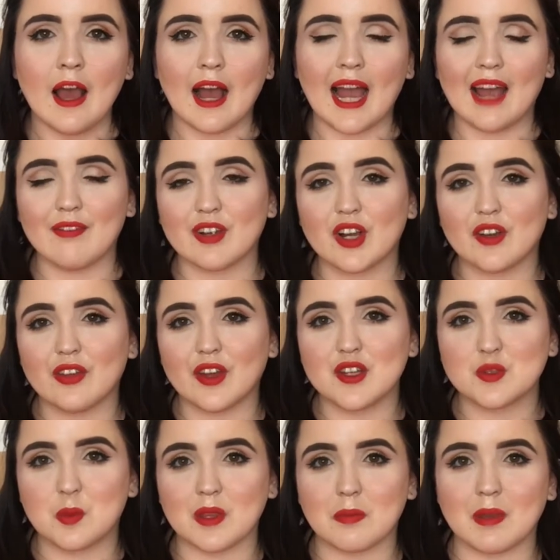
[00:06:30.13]
I haven't got
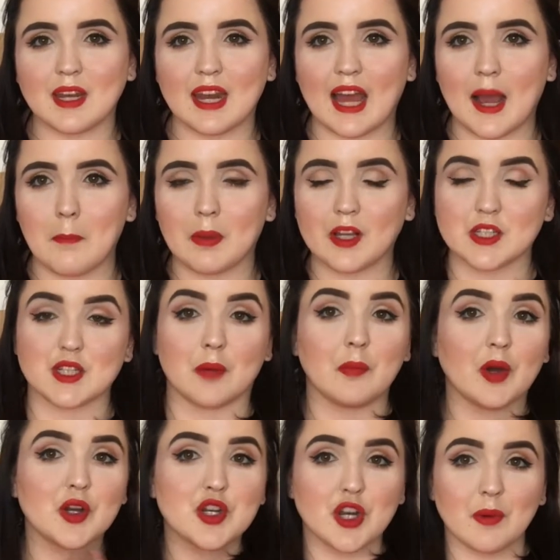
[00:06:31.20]
those with me now because I'm
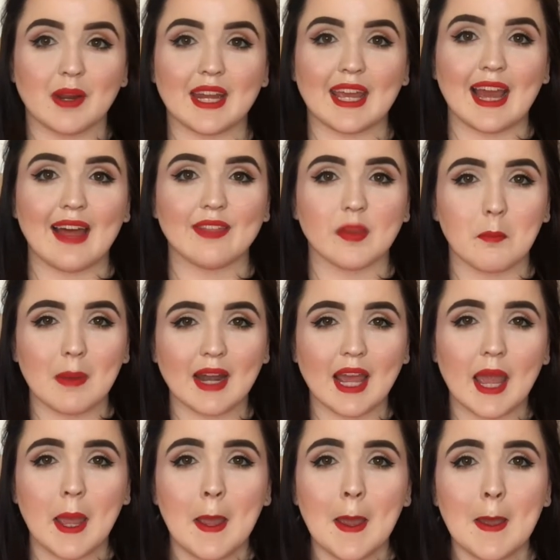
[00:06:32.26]
not due any at the
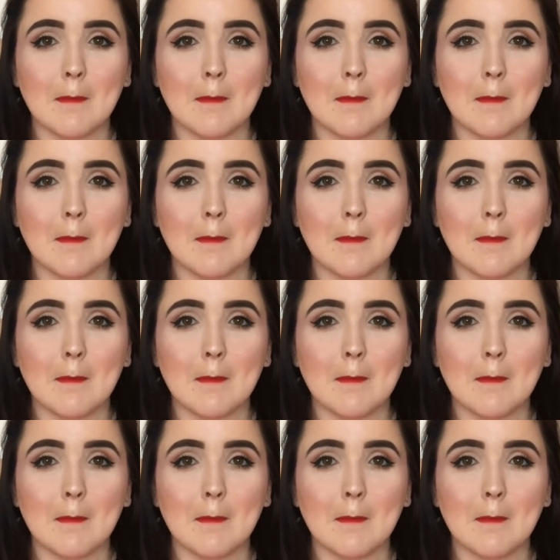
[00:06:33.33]
minute,